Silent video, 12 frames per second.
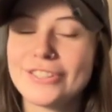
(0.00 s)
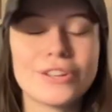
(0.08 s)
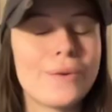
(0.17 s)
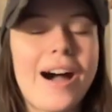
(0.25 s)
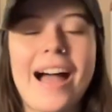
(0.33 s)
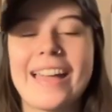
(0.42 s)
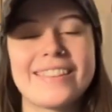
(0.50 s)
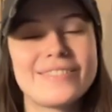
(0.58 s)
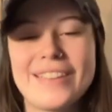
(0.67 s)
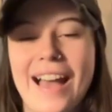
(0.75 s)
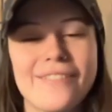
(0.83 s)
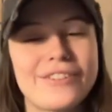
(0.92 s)
so I
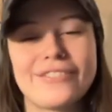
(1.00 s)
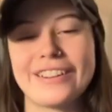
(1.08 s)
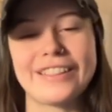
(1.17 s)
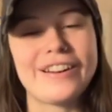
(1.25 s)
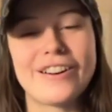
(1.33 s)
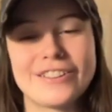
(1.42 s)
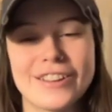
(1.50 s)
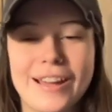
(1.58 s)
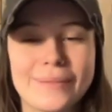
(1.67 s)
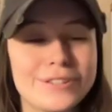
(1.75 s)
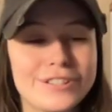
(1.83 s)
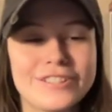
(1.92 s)
have a really hard
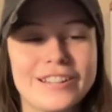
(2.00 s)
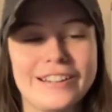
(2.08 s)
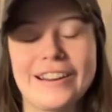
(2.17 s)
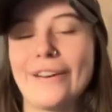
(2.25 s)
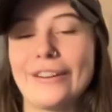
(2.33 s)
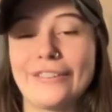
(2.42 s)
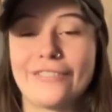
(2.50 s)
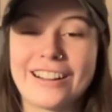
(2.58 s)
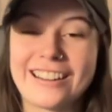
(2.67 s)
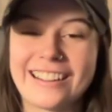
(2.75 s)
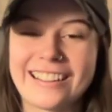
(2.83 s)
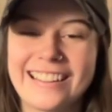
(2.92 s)
time just sitting down and
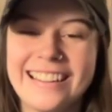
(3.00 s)
reading.